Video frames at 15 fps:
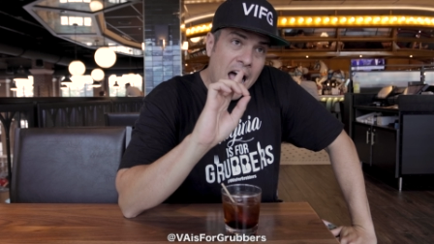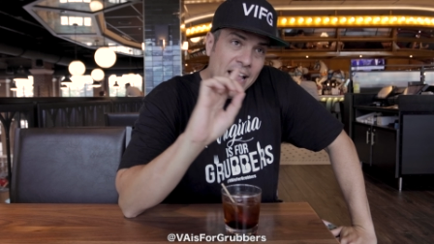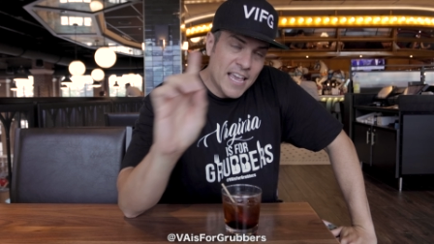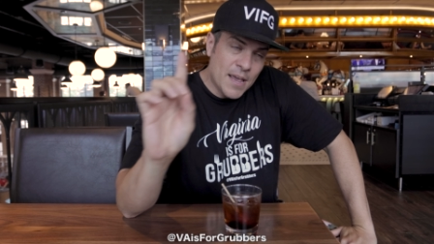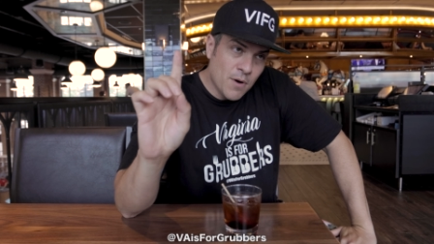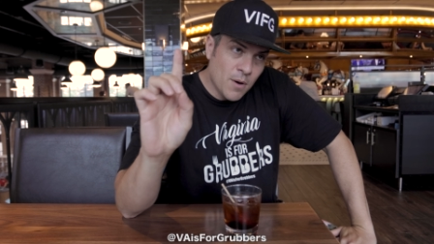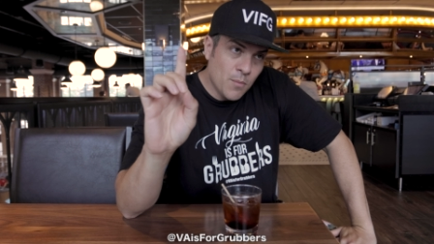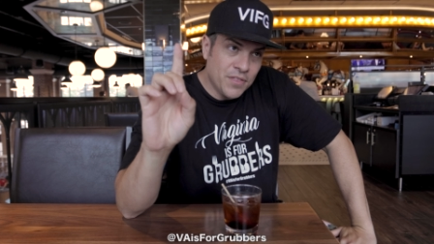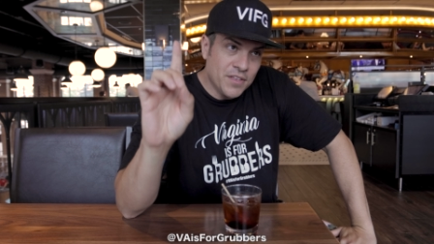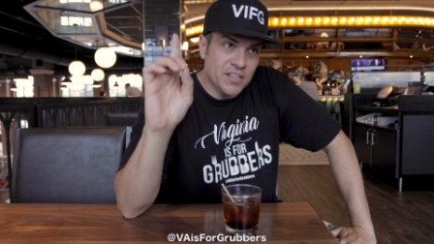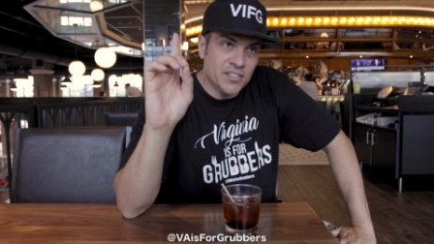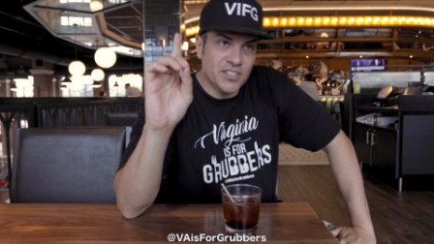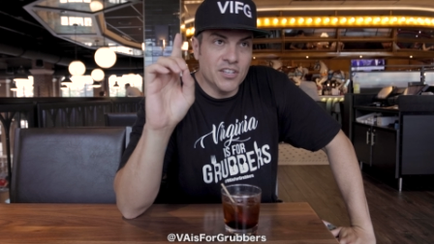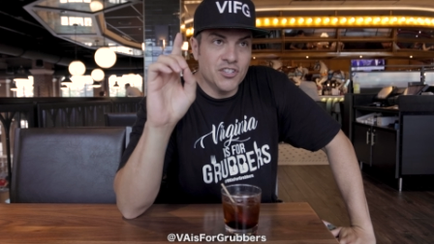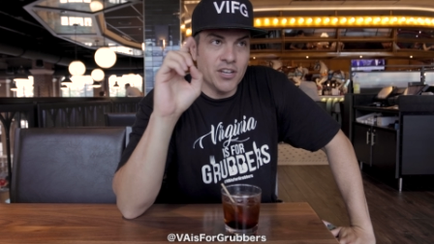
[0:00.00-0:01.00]
I came up with the
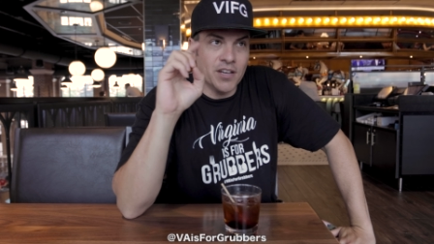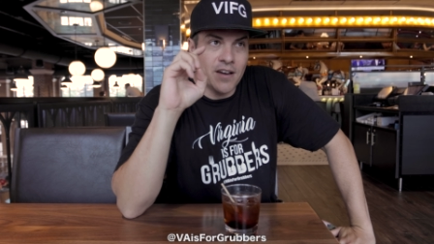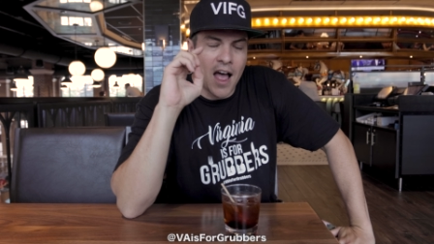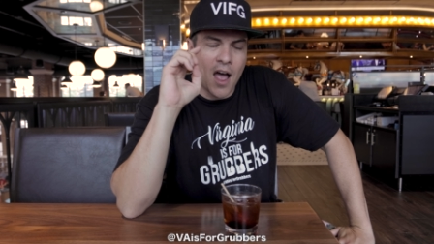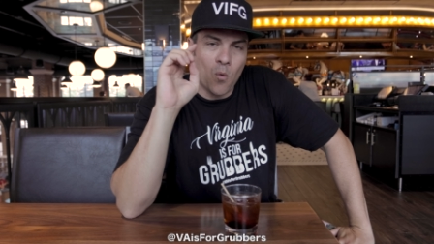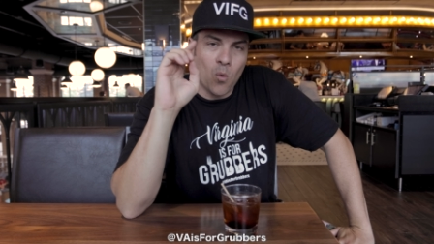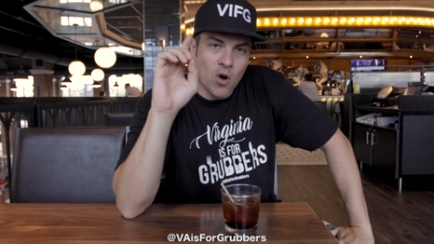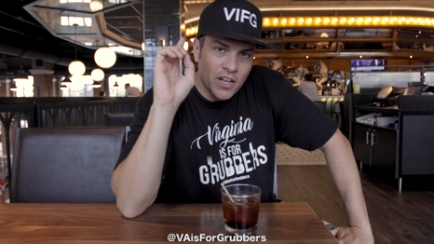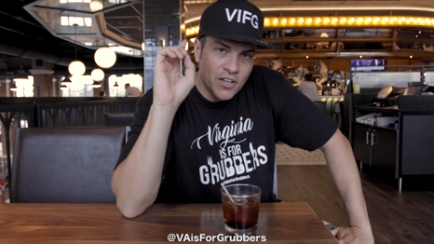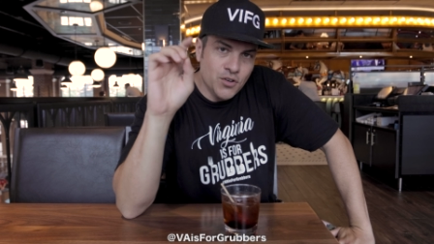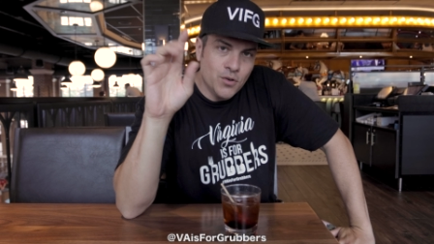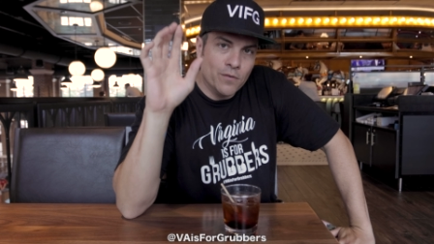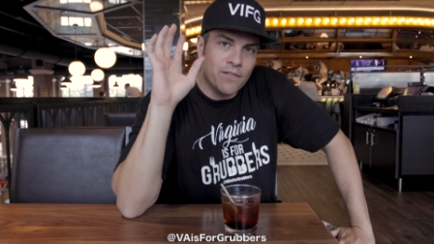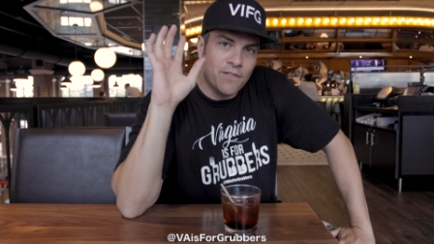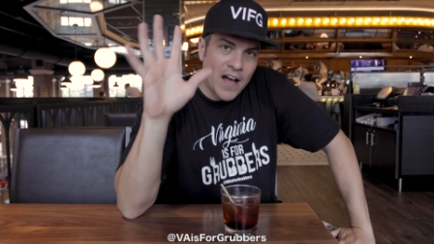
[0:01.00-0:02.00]
decision, I want to
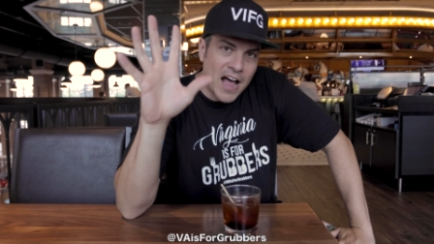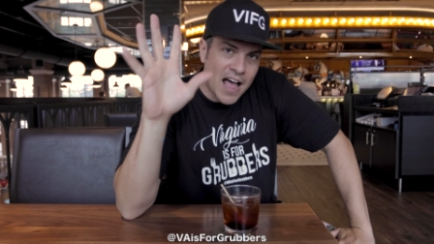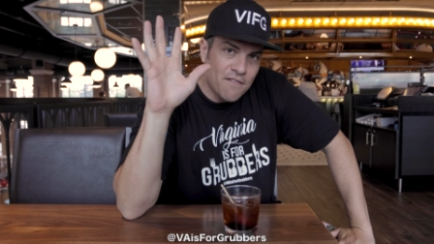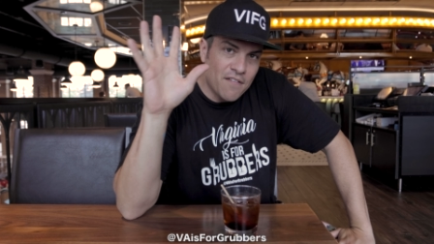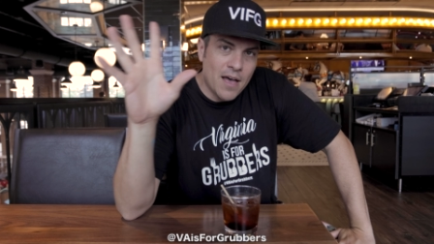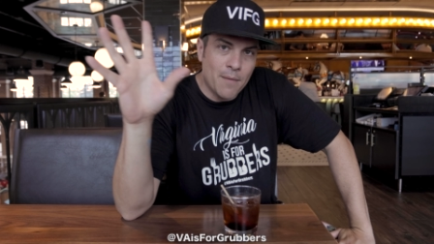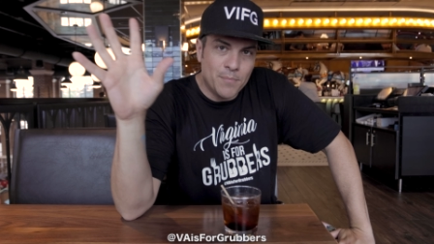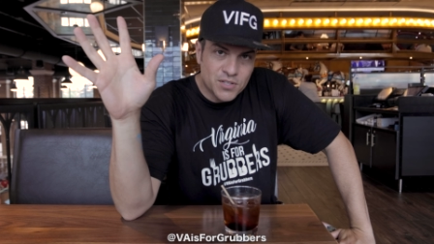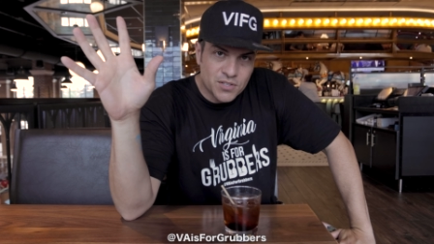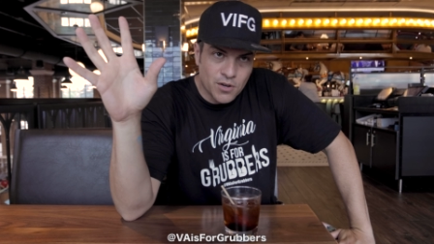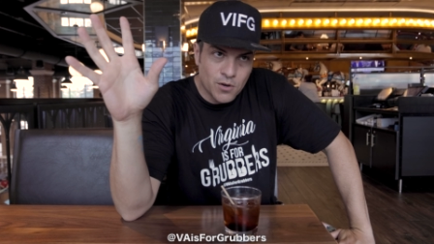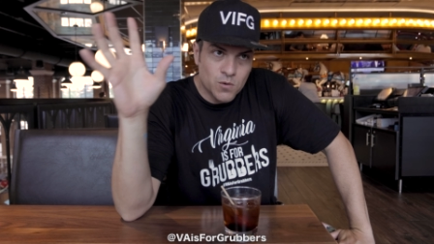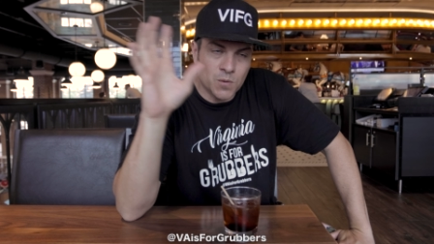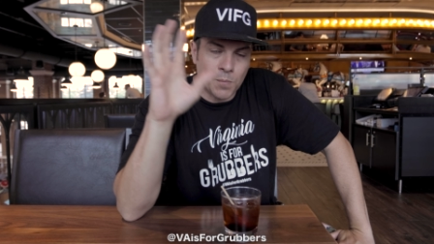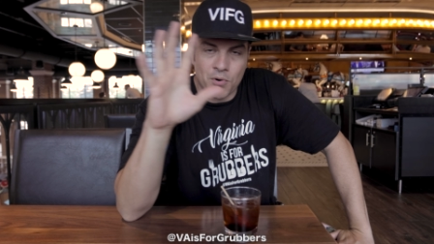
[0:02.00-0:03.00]
do 5
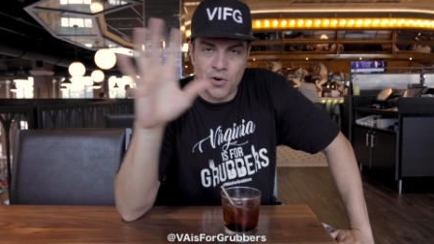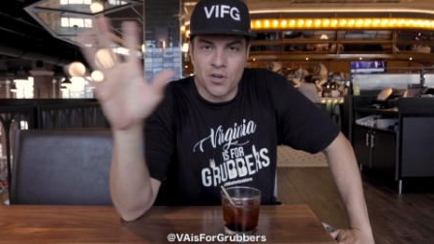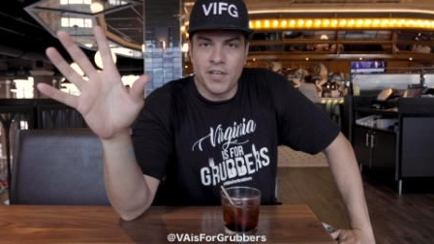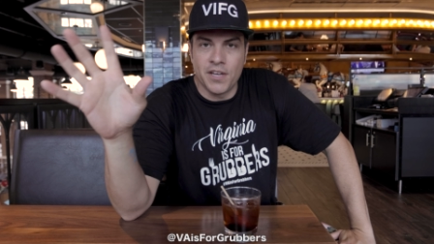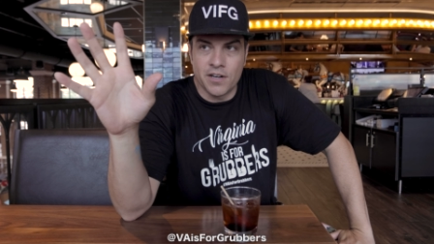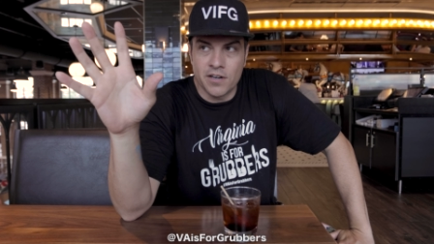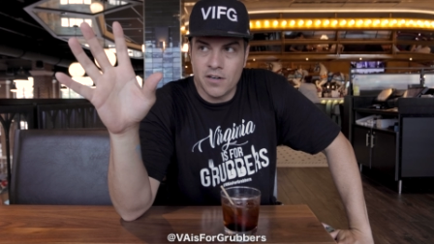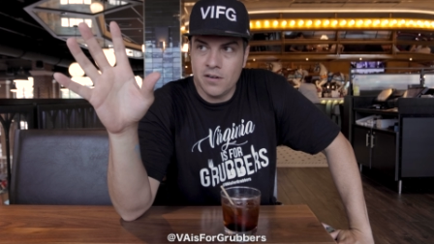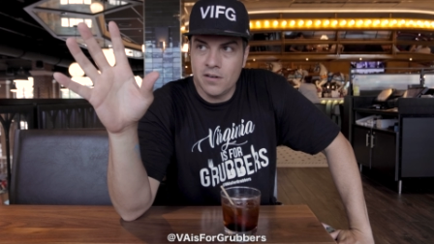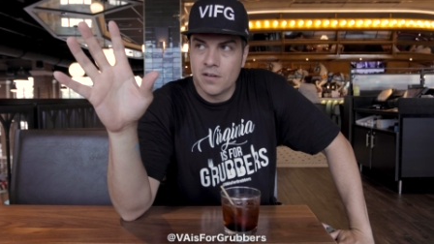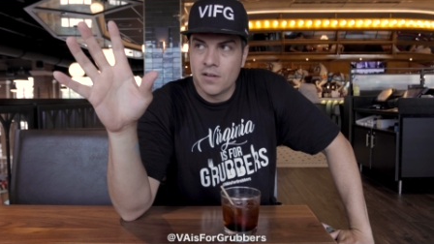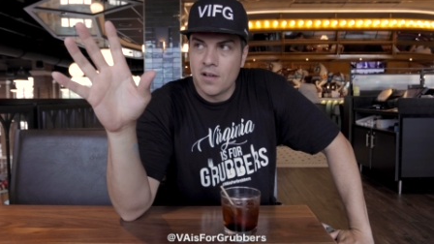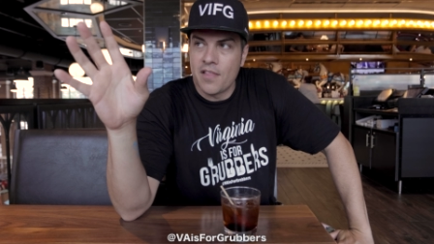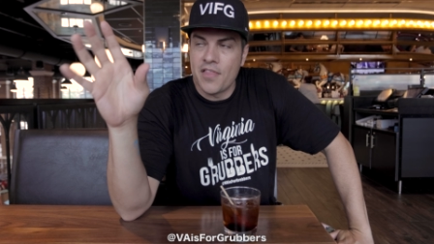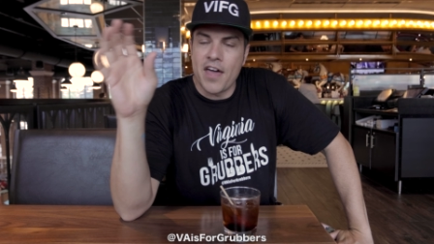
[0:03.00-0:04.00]
episodes per year
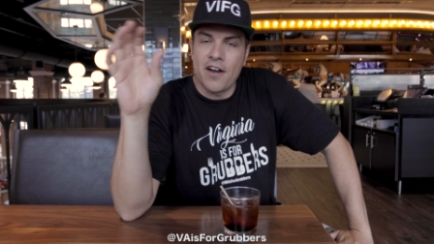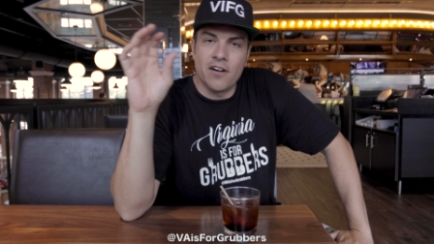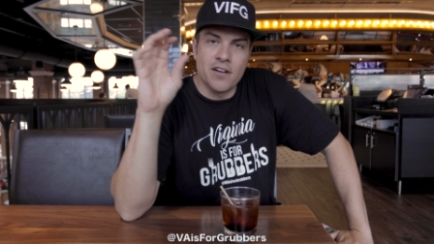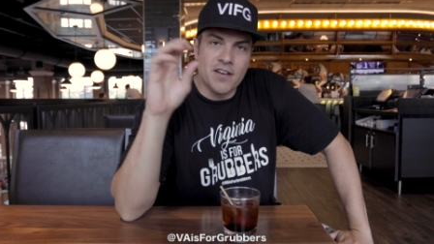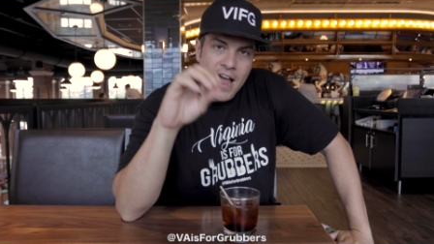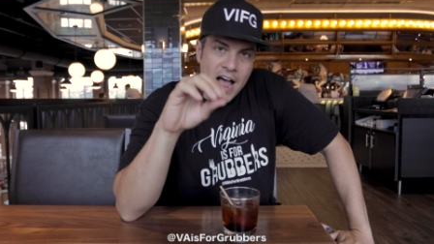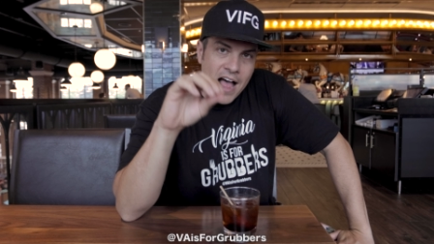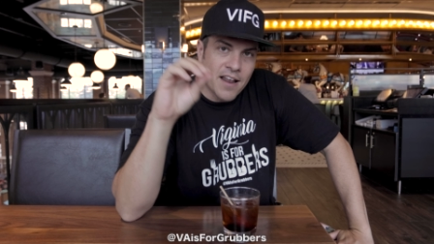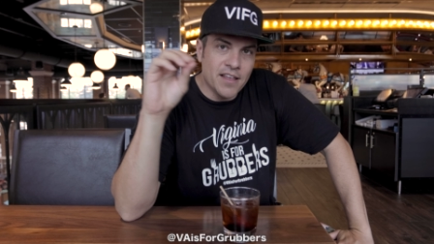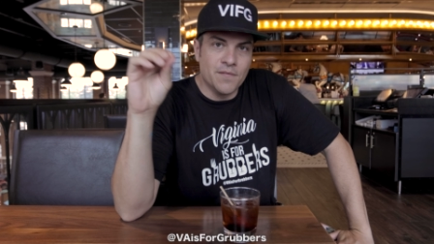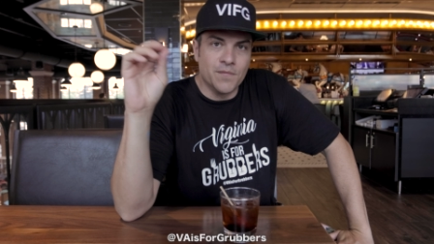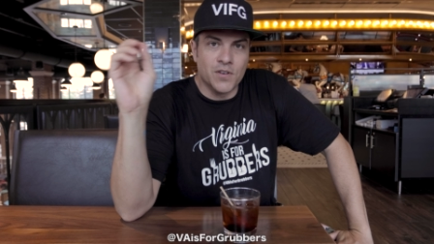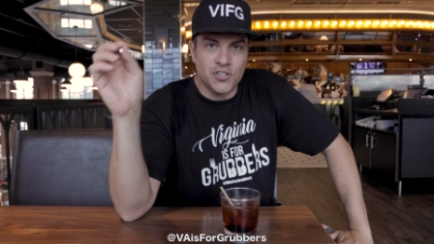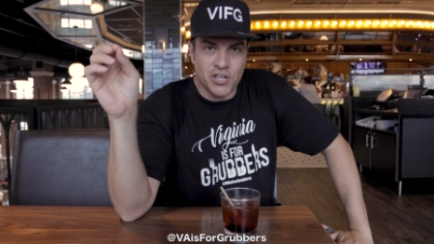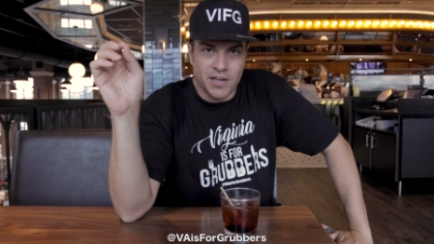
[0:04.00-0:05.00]
that are not
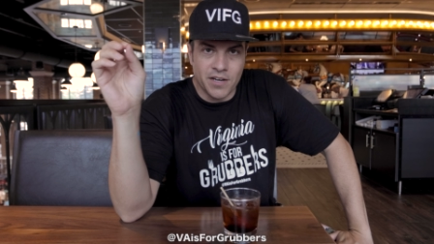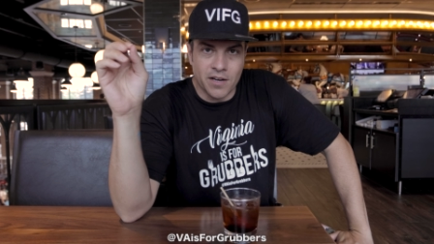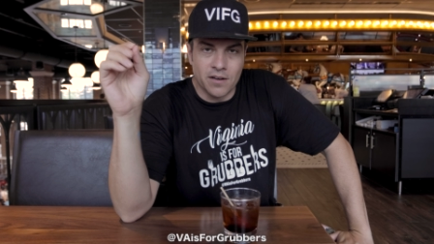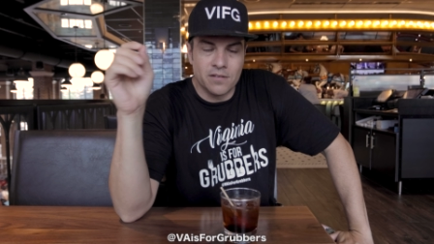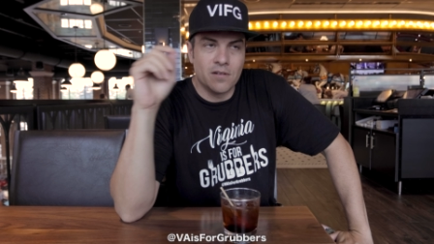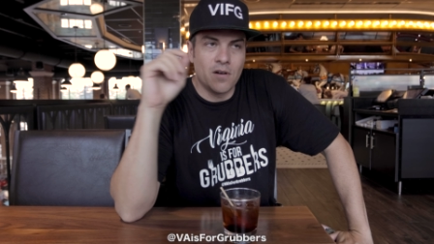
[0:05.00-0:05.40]
in Virginia.